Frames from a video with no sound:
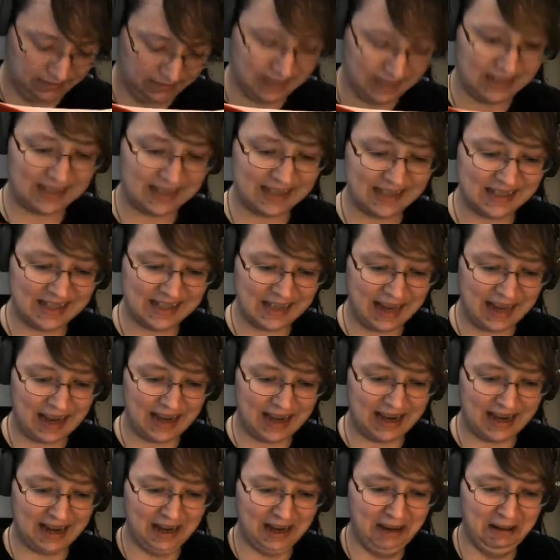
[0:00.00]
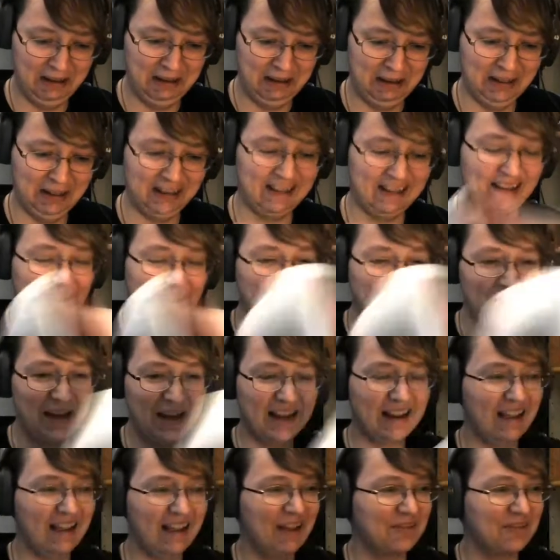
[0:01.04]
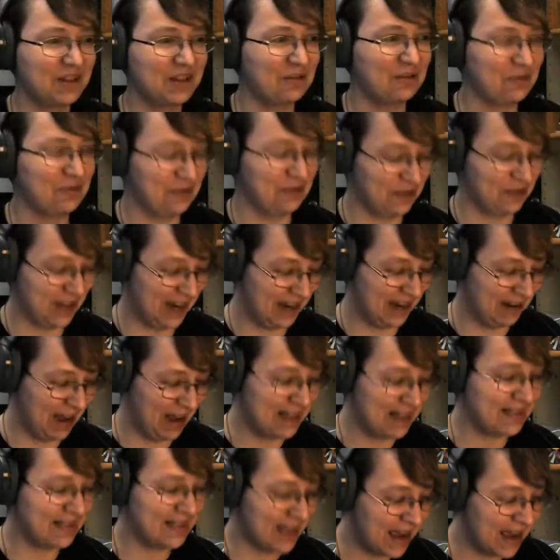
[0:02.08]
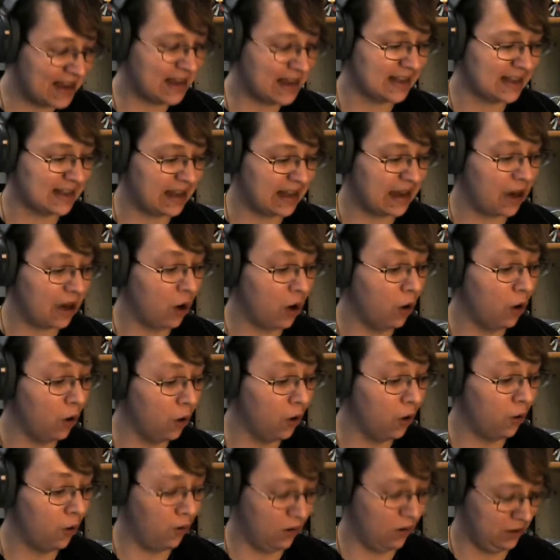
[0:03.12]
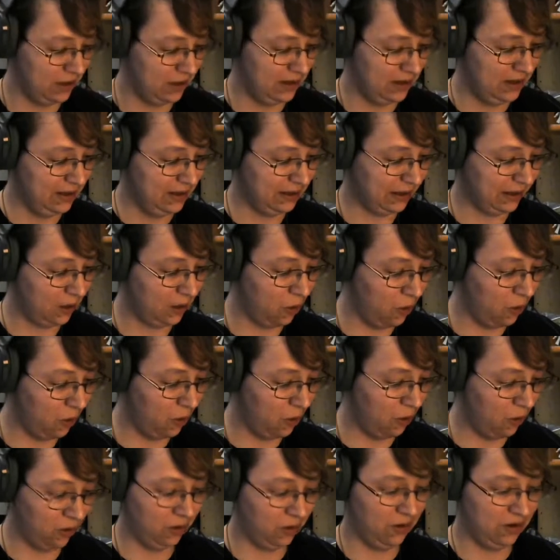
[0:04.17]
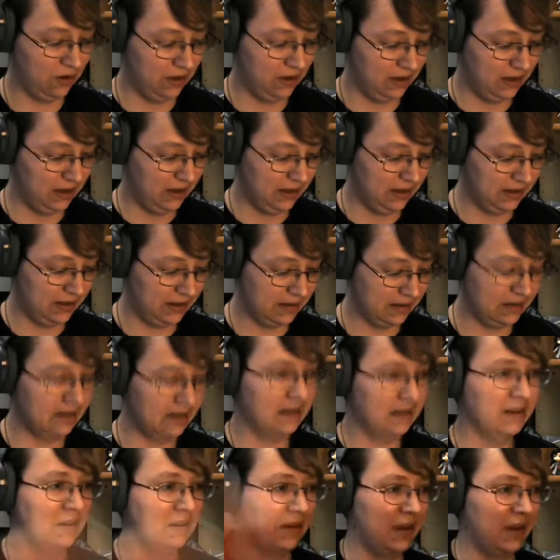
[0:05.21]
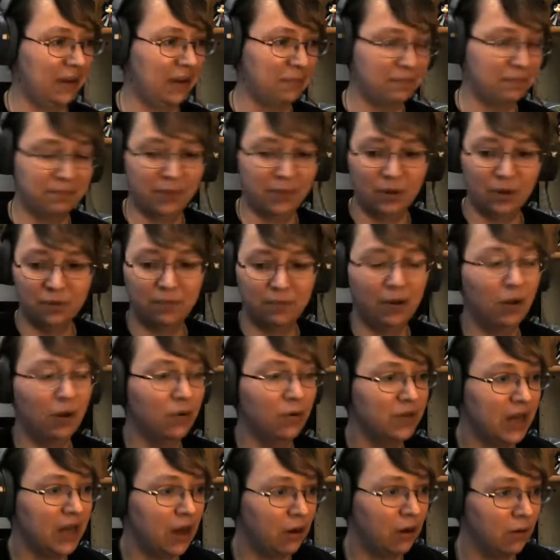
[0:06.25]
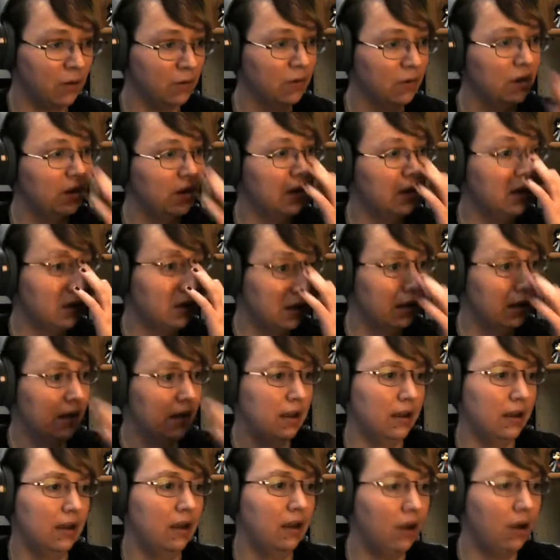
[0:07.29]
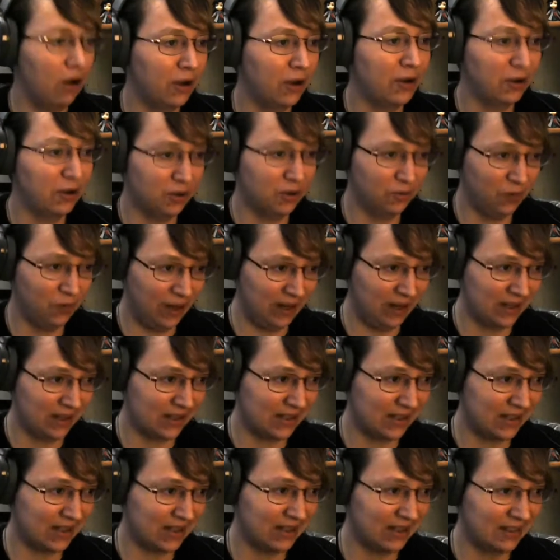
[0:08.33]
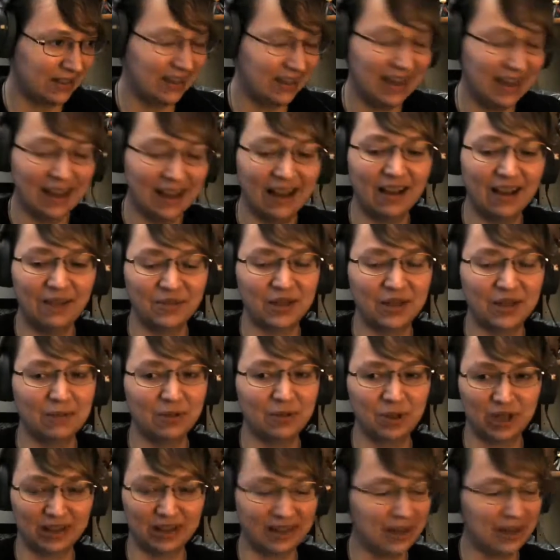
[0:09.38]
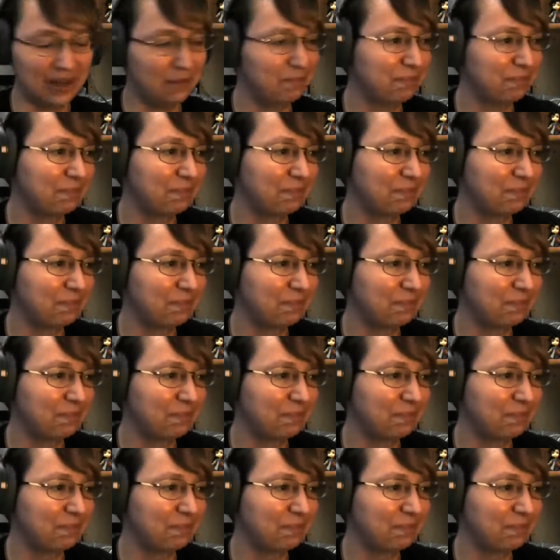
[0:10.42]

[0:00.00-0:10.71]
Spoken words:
It doesn't say. Oh man, I'll have to Google that. I think it's like oh. Okay, podao on her waist. God, I'll have to double check that.